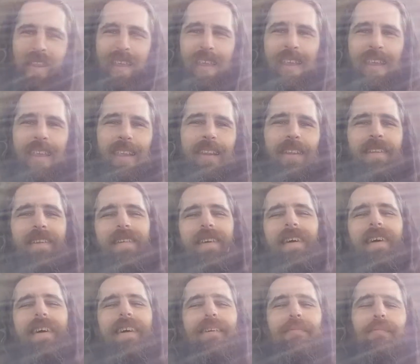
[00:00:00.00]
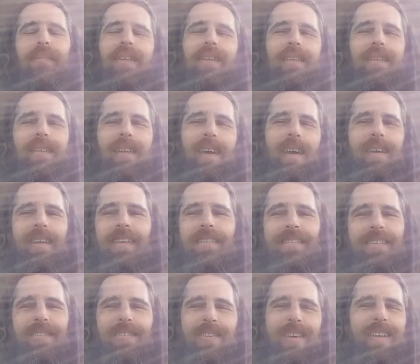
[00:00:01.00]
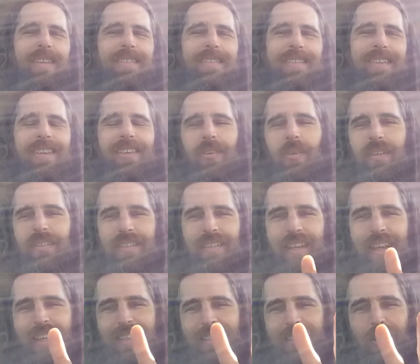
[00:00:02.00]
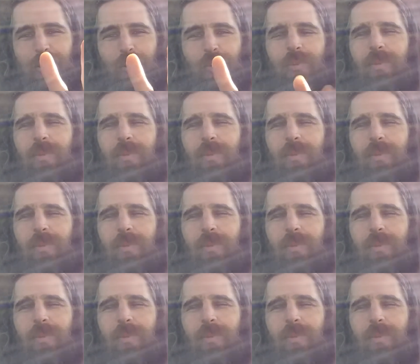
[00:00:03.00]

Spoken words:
anytime, I guess I'll try this again. Okay, take 2.